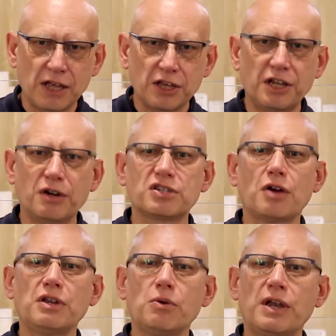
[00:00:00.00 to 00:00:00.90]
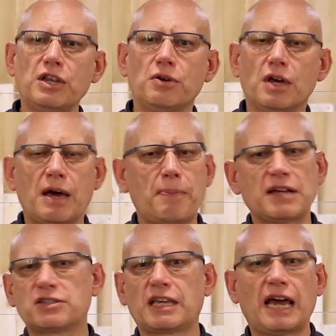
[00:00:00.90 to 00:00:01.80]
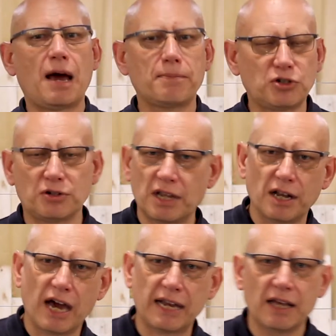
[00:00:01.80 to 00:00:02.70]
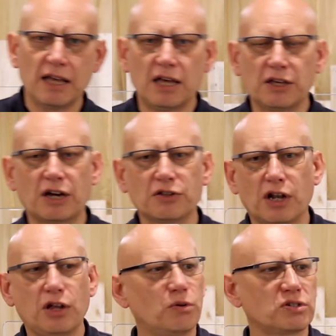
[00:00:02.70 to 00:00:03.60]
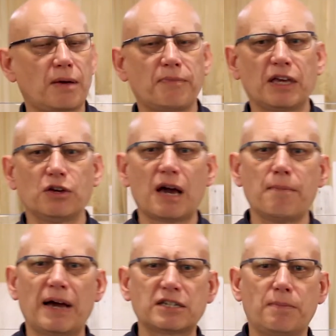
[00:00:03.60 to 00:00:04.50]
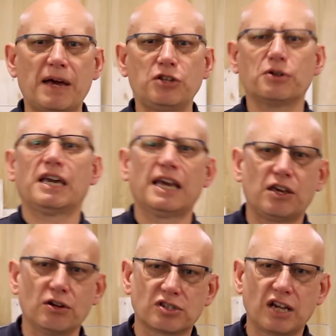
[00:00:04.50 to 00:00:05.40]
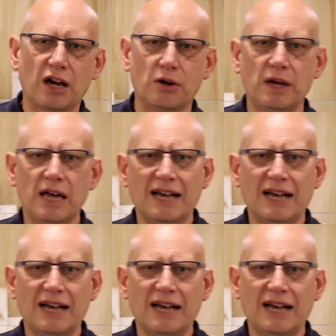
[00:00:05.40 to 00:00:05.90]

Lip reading: You know, it's only when you perhaps get up during the night, you go to the loo or something, you come back to bed, you kick your toe,